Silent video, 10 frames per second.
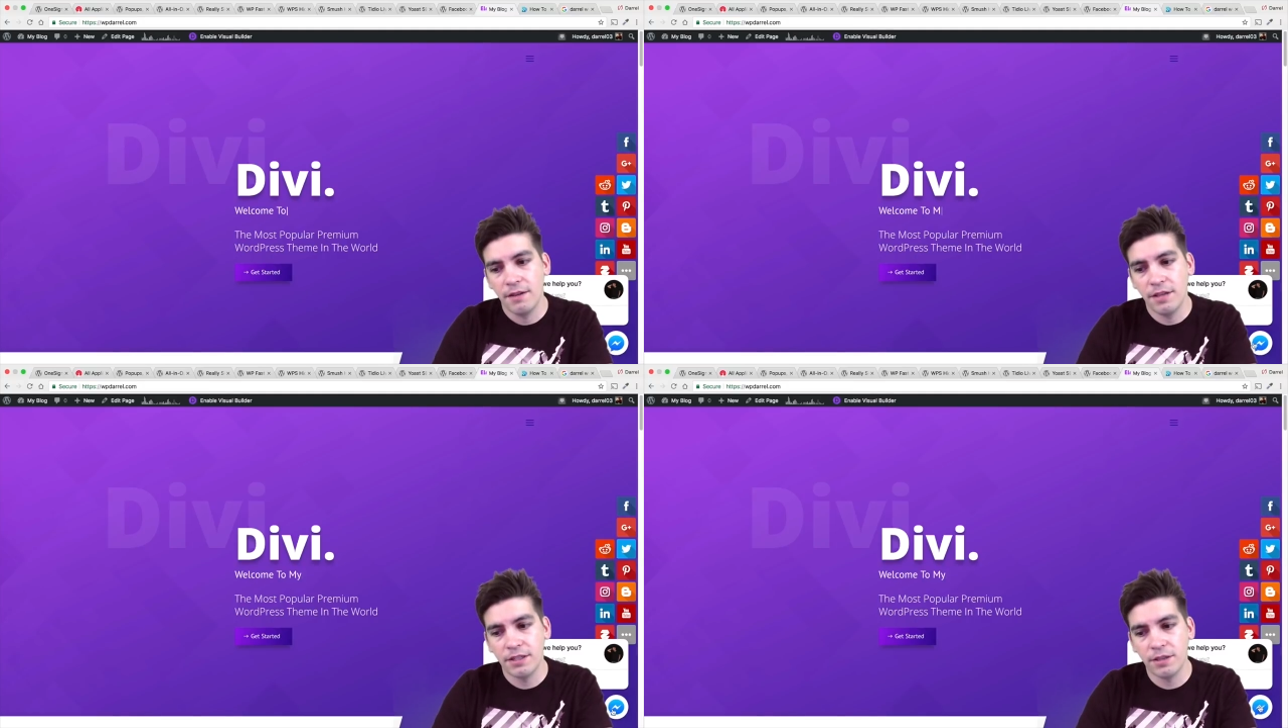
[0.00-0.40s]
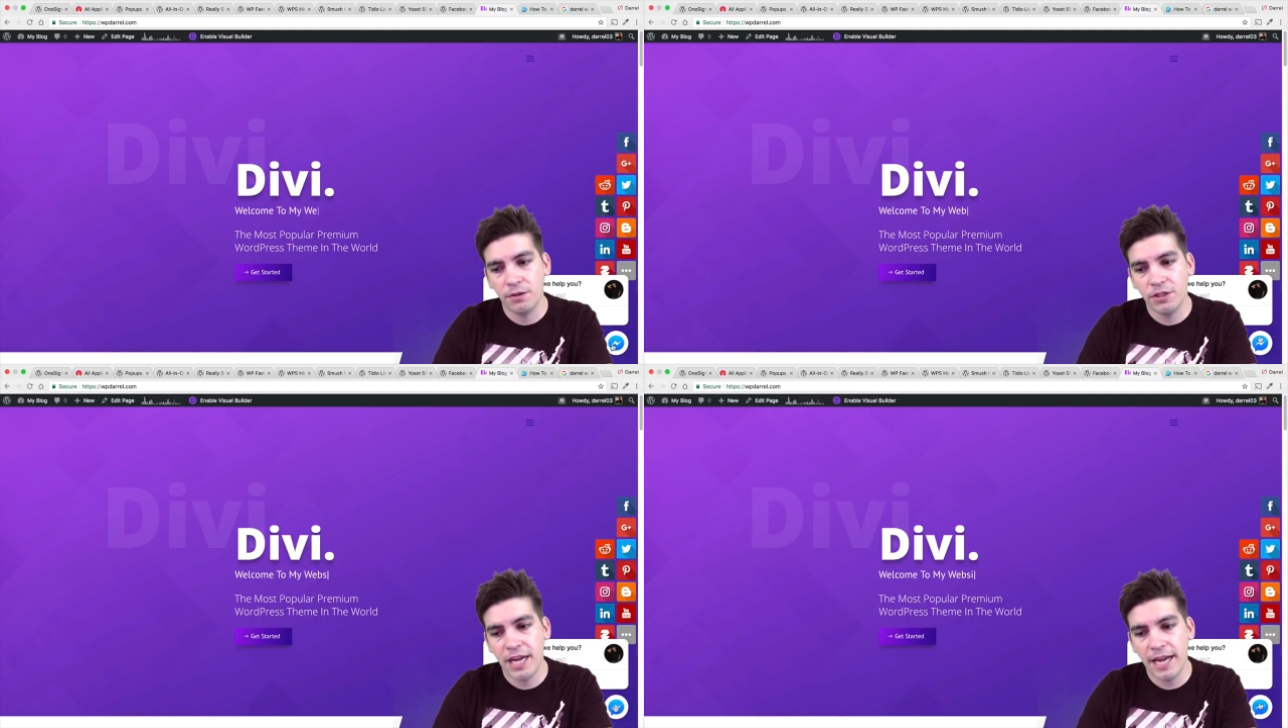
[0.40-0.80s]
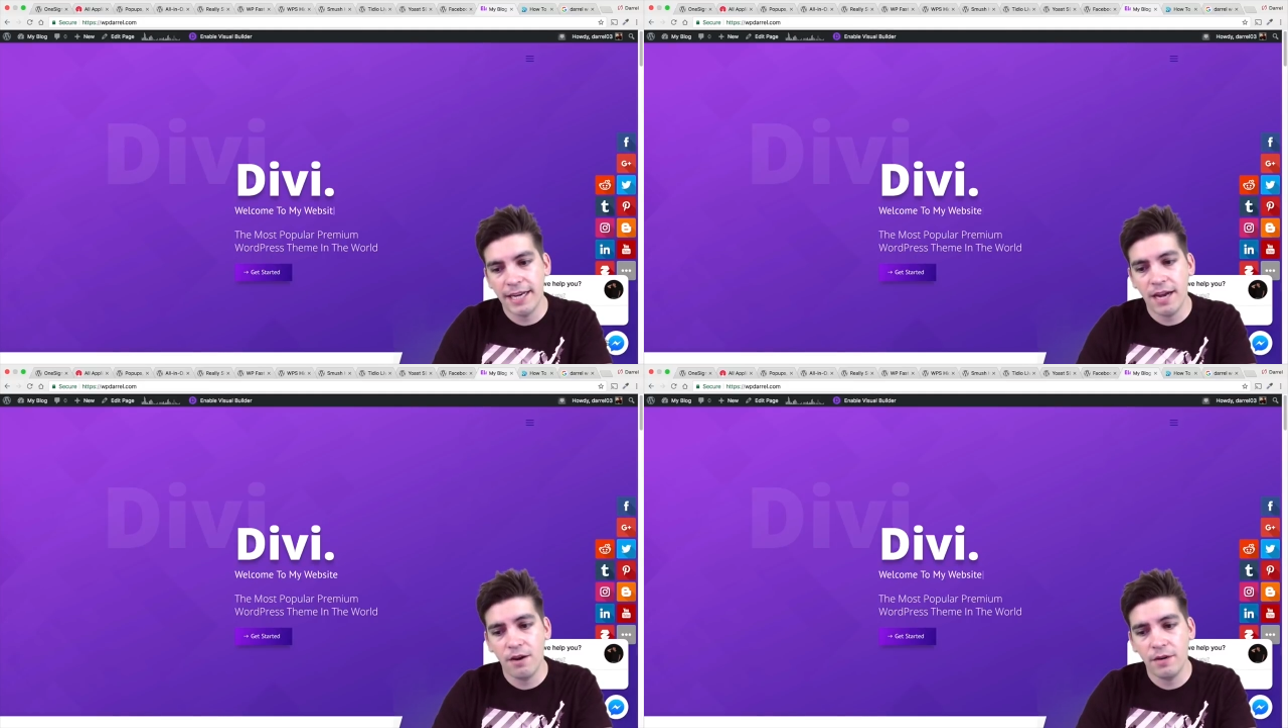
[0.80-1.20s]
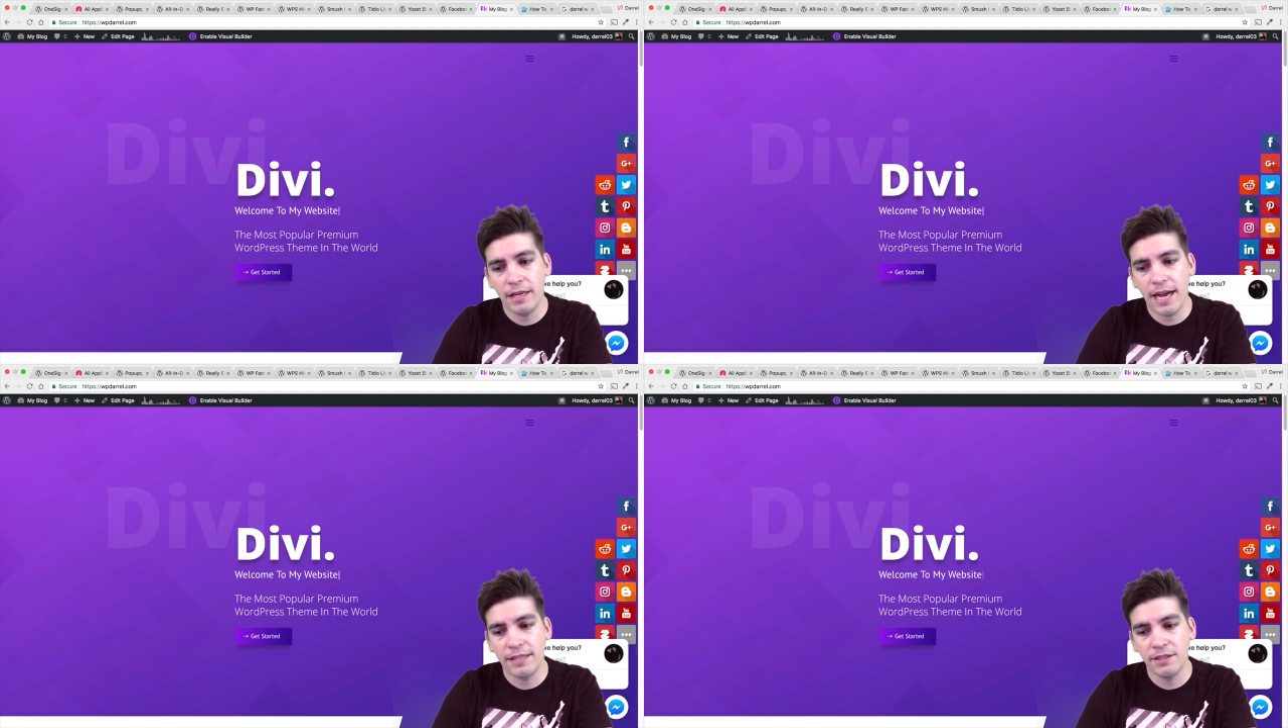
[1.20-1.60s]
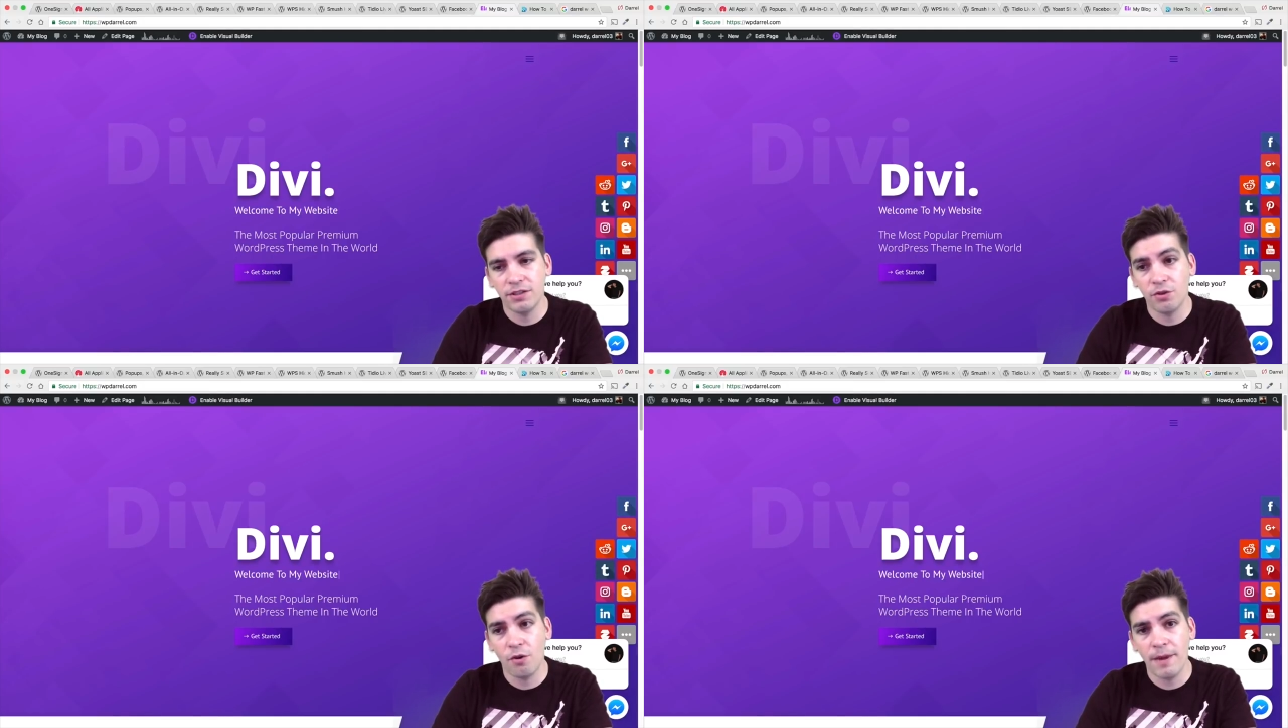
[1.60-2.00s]
this little chat now. It adds a
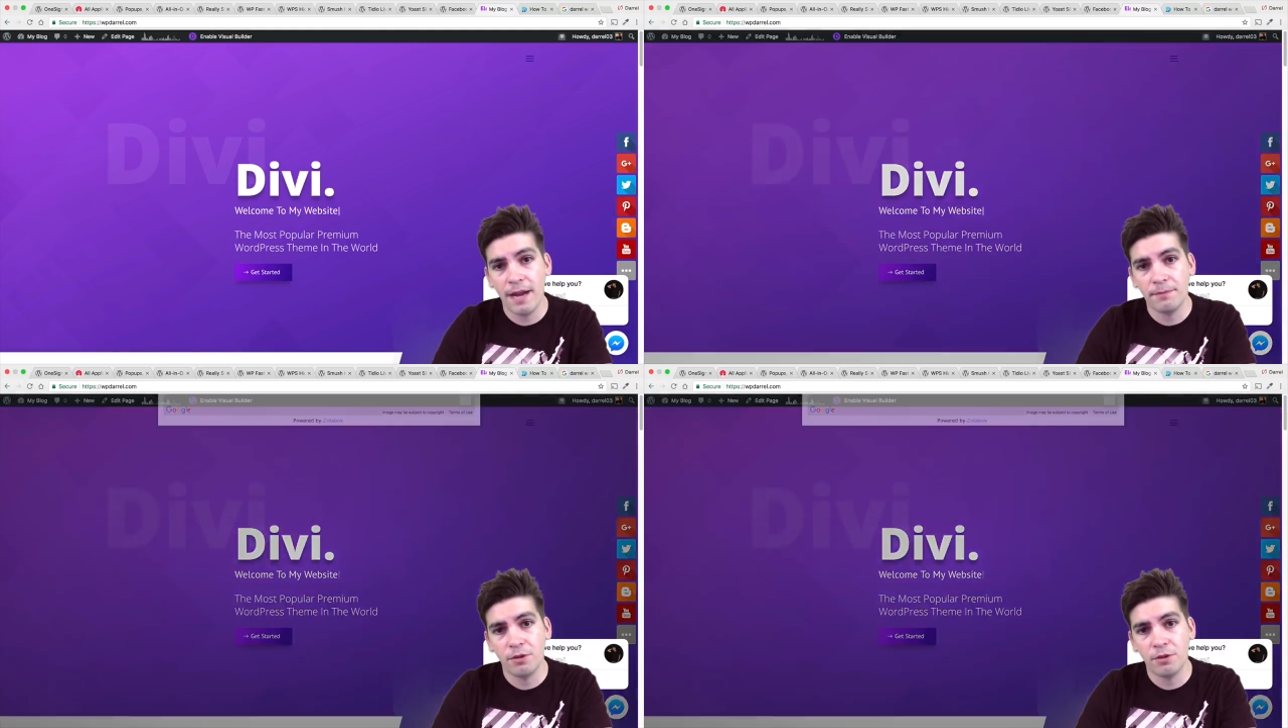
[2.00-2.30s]
store map